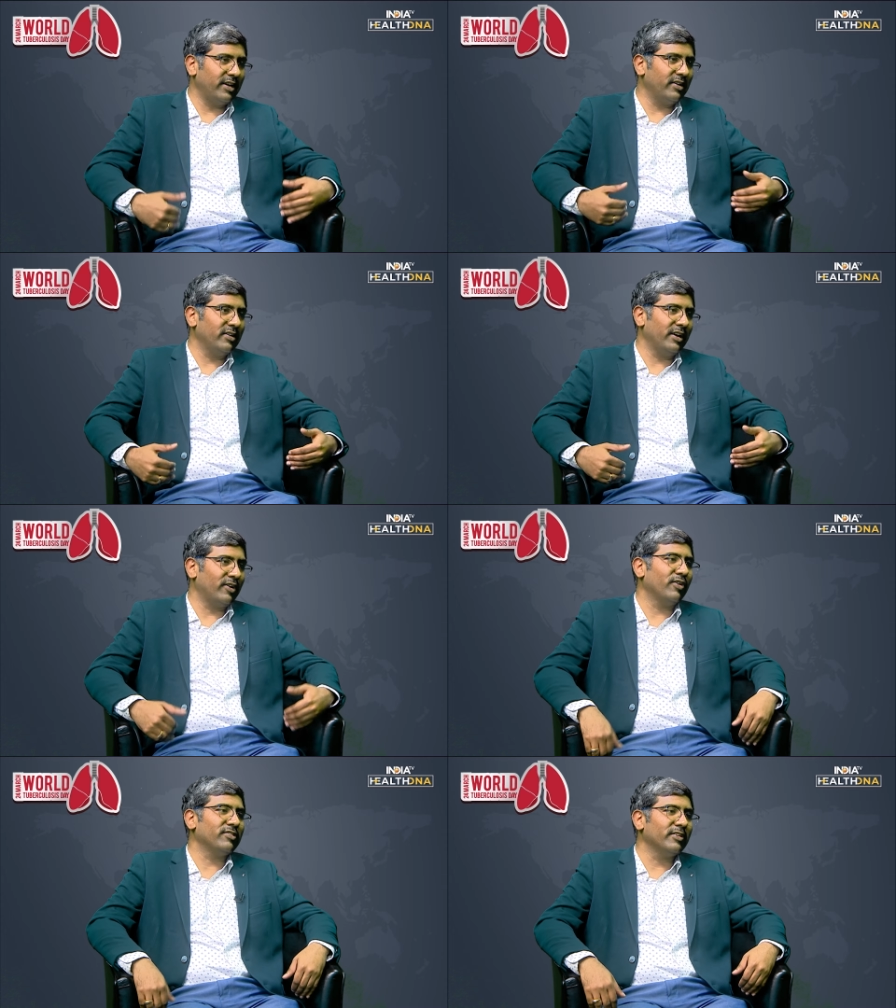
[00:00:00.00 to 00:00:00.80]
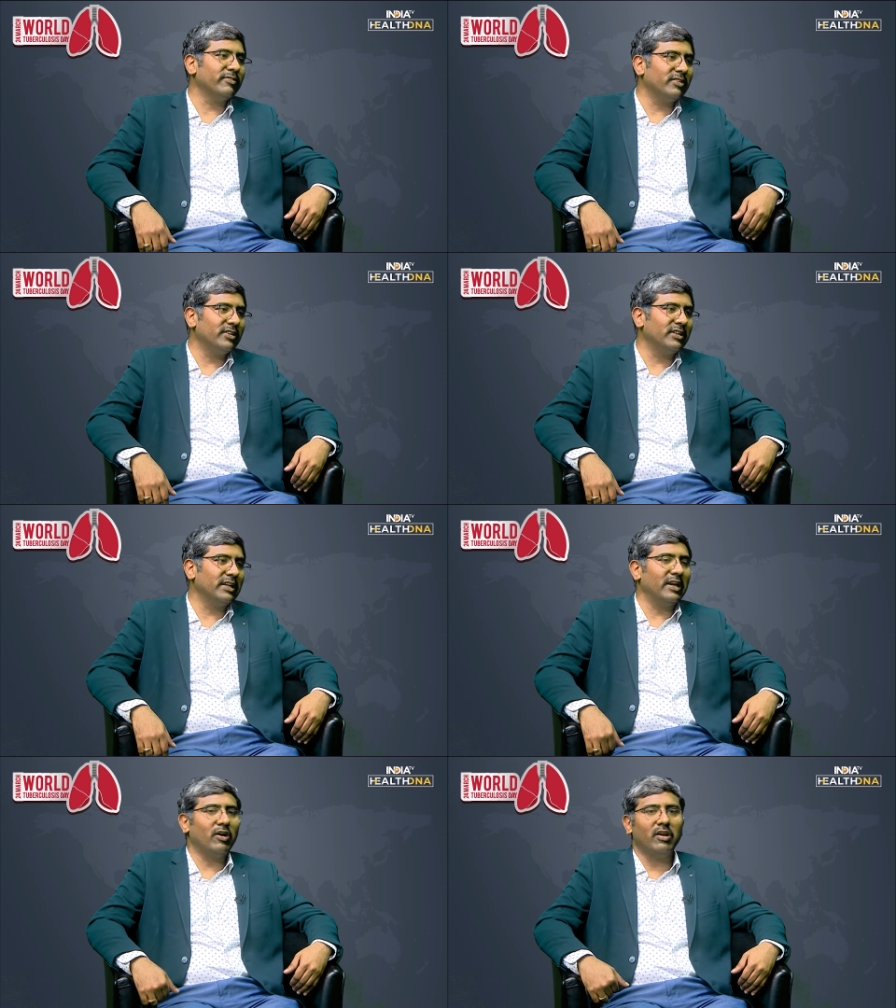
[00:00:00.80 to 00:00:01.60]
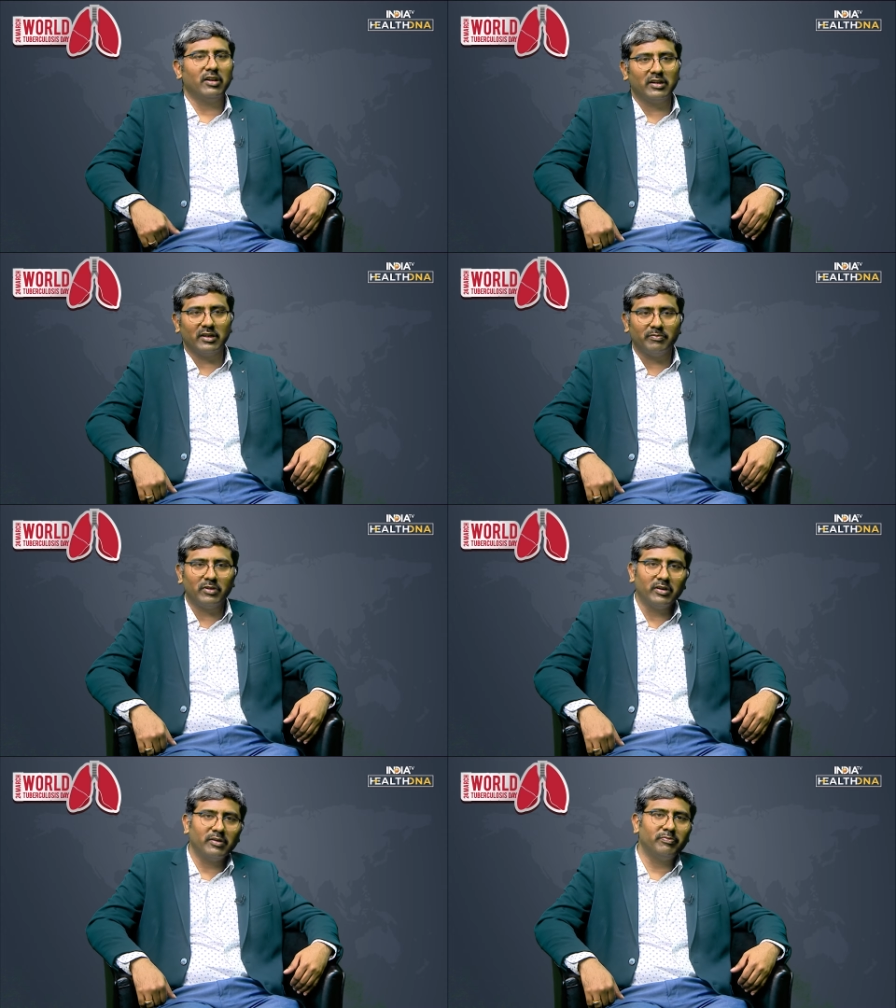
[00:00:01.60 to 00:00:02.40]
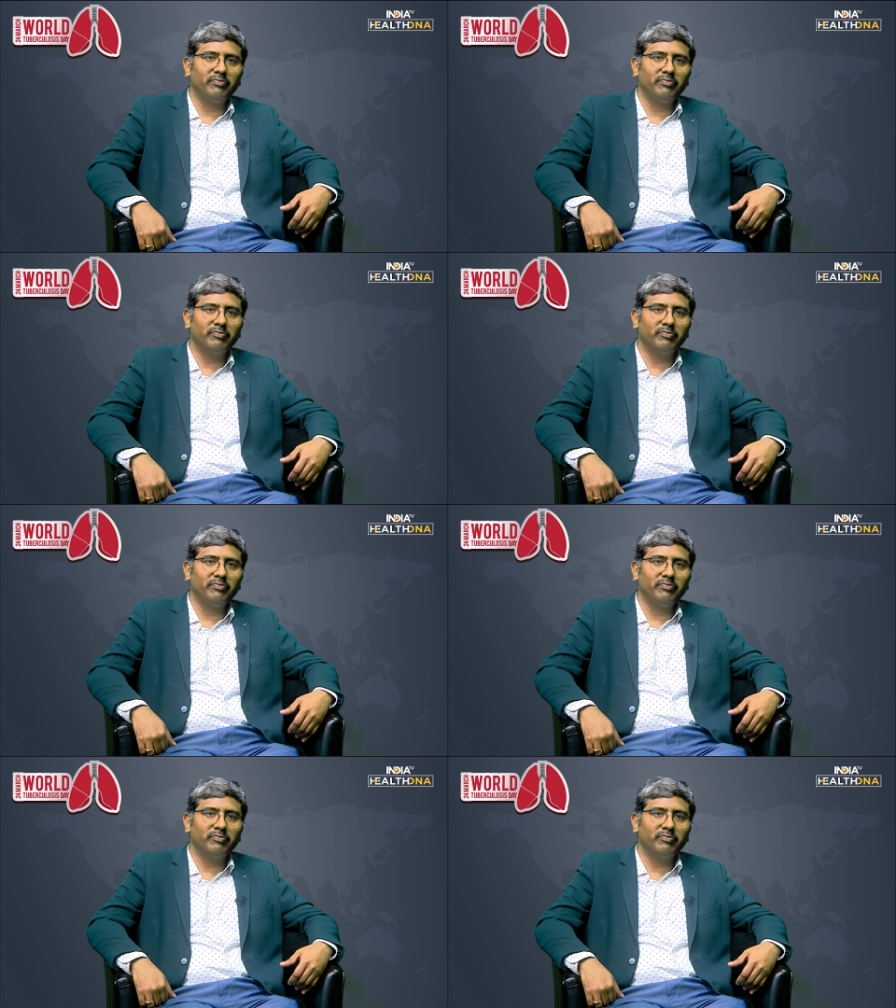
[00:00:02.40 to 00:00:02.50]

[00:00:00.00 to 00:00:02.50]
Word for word: and across the world, all the uh,